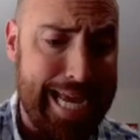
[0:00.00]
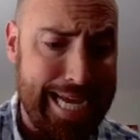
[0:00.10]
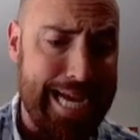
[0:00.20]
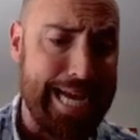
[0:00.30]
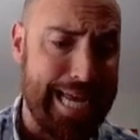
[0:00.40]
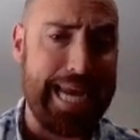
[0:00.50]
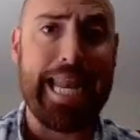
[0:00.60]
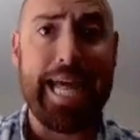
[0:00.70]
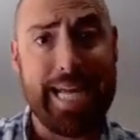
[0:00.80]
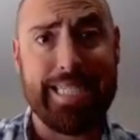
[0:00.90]
that card a
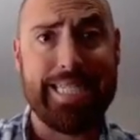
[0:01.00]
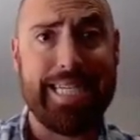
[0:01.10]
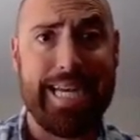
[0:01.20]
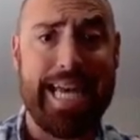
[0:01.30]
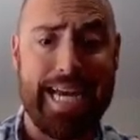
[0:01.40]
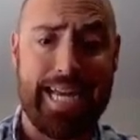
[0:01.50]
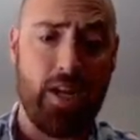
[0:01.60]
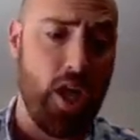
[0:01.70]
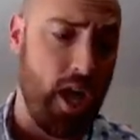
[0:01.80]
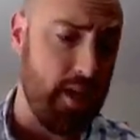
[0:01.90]
lot. I like it
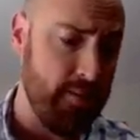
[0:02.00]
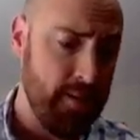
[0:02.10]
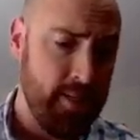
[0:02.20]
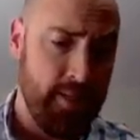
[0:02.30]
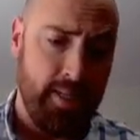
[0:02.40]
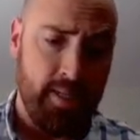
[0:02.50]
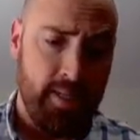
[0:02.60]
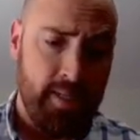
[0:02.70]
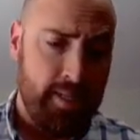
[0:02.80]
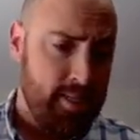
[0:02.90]
a lot.
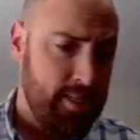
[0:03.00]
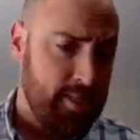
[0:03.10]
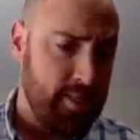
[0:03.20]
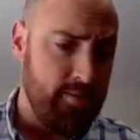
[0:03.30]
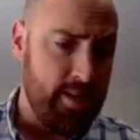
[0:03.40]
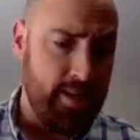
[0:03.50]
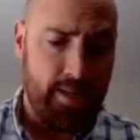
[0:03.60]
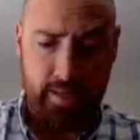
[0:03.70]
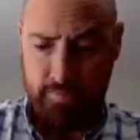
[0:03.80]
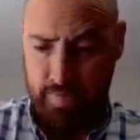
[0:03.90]
All
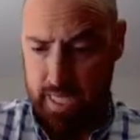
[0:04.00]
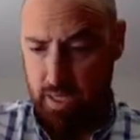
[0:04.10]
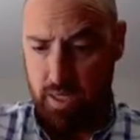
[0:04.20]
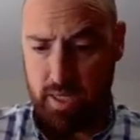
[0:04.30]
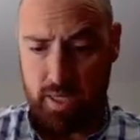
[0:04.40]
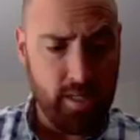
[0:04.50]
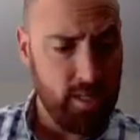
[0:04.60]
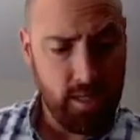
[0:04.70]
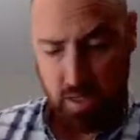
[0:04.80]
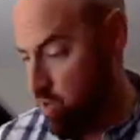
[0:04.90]
right, Michael R.
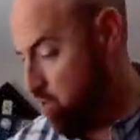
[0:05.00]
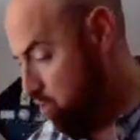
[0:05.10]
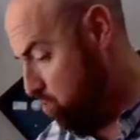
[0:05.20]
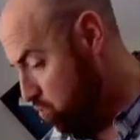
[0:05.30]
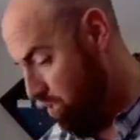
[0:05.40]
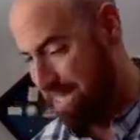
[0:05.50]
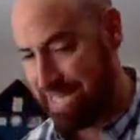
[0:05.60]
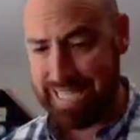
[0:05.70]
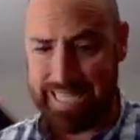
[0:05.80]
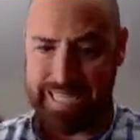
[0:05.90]

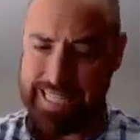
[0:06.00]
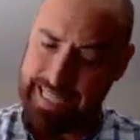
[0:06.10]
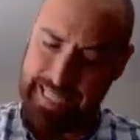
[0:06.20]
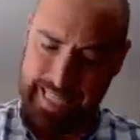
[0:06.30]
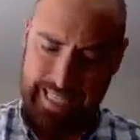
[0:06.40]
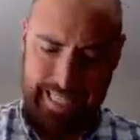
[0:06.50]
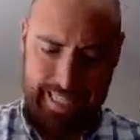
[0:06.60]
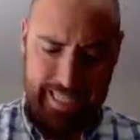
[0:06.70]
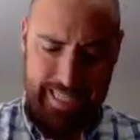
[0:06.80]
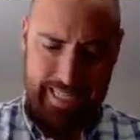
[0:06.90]
Kinda,
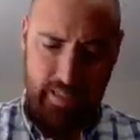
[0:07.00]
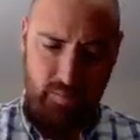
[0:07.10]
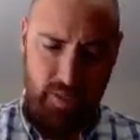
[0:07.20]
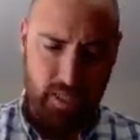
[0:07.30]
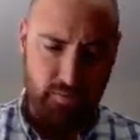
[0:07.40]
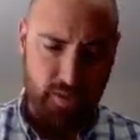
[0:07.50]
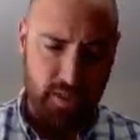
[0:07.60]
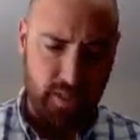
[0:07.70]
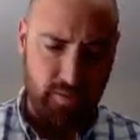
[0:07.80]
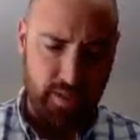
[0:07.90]
it's kinda a little bit tough to
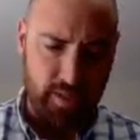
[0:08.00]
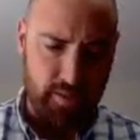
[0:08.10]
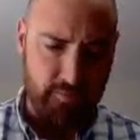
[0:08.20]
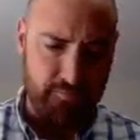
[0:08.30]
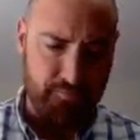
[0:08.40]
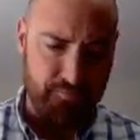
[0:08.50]
tell right now.